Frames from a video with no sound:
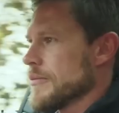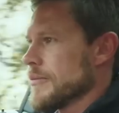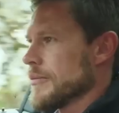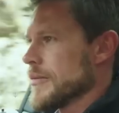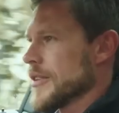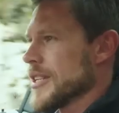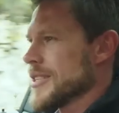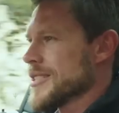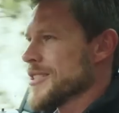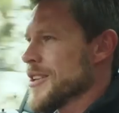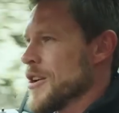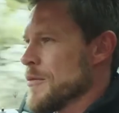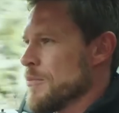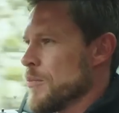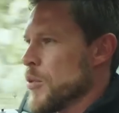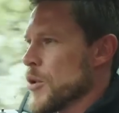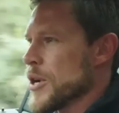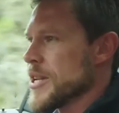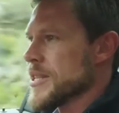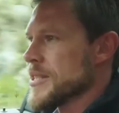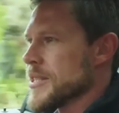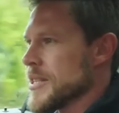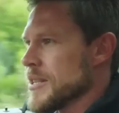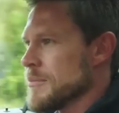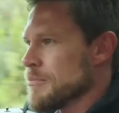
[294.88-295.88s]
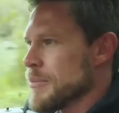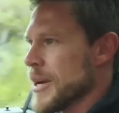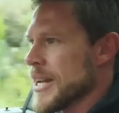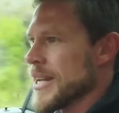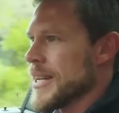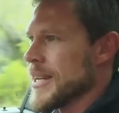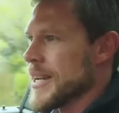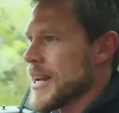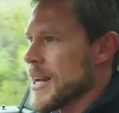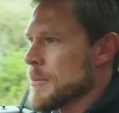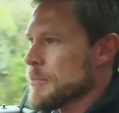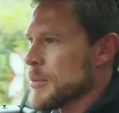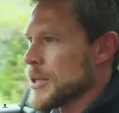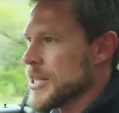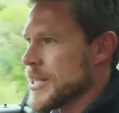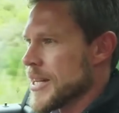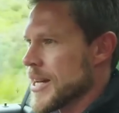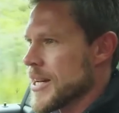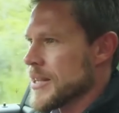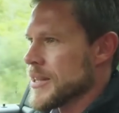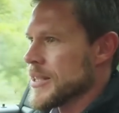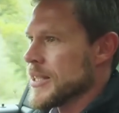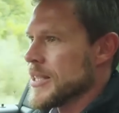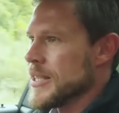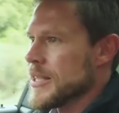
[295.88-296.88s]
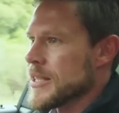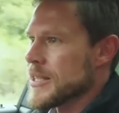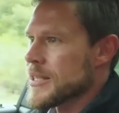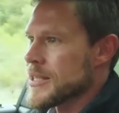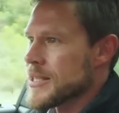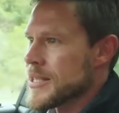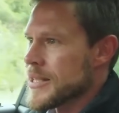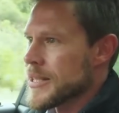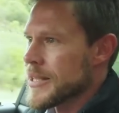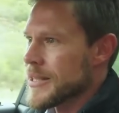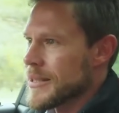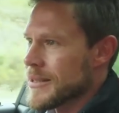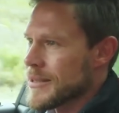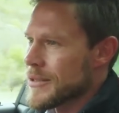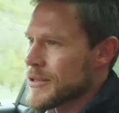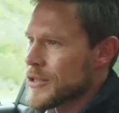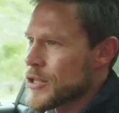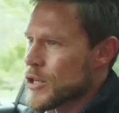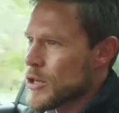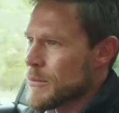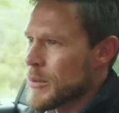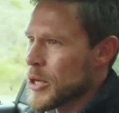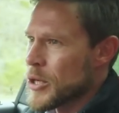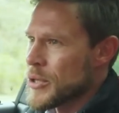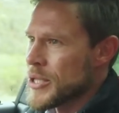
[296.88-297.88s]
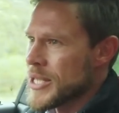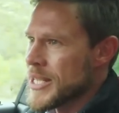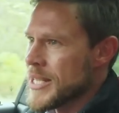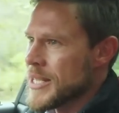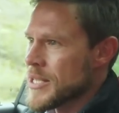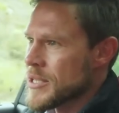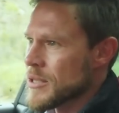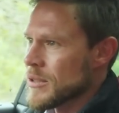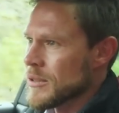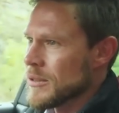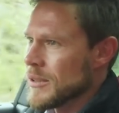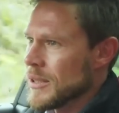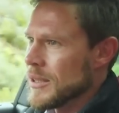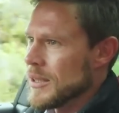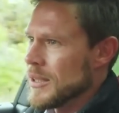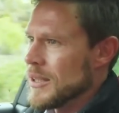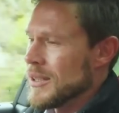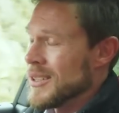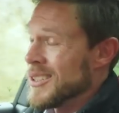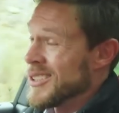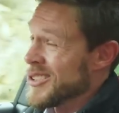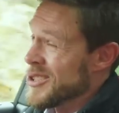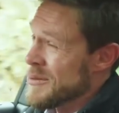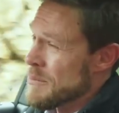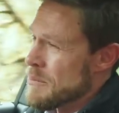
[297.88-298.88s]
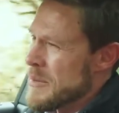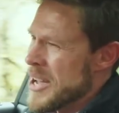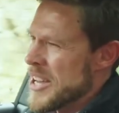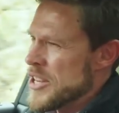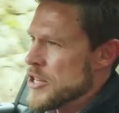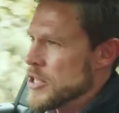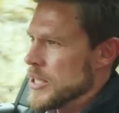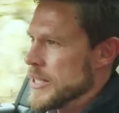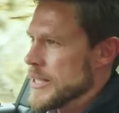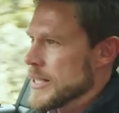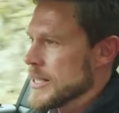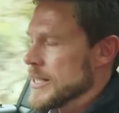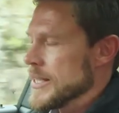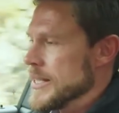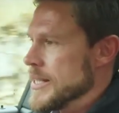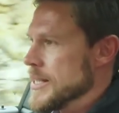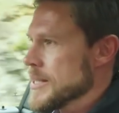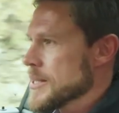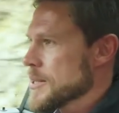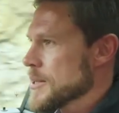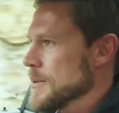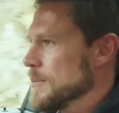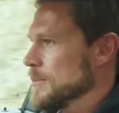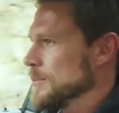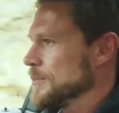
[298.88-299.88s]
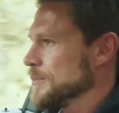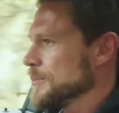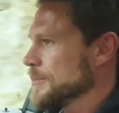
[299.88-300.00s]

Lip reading: There's no point in banging up and down the gears in a turbo diesel, not manually at least.